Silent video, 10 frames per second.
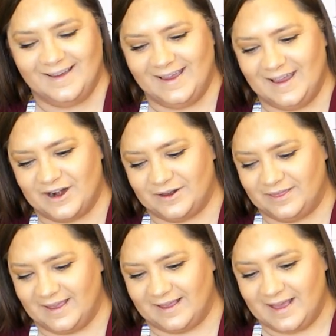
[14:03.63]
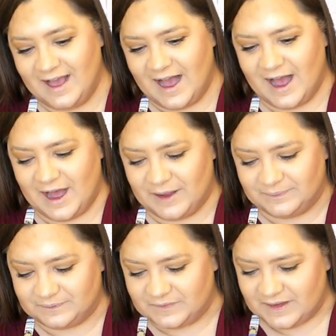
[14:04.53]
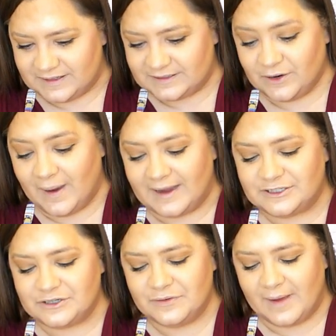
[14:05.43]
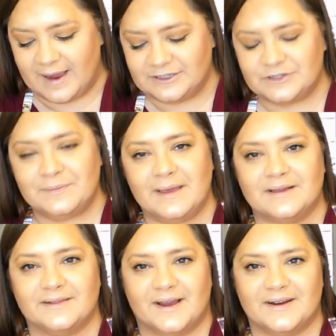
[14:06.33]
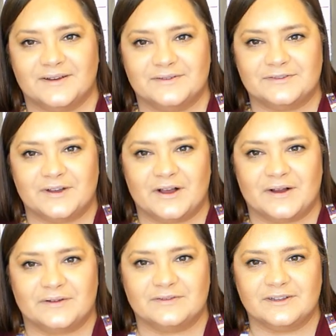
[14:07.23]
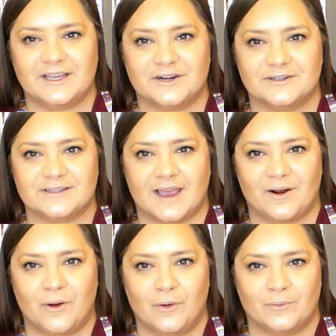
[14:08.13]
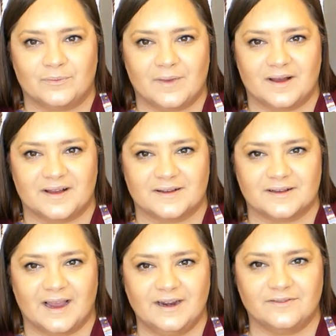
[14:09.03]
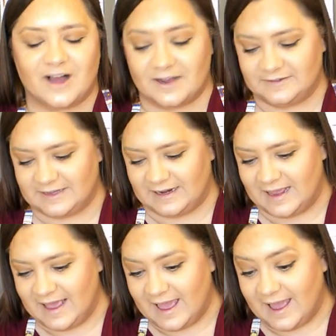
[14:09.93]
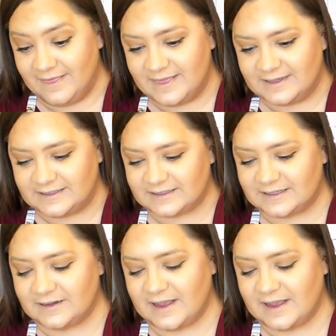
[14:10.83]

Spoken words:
in our thing. So I do make a lot of cleaners at home, kind of often, and this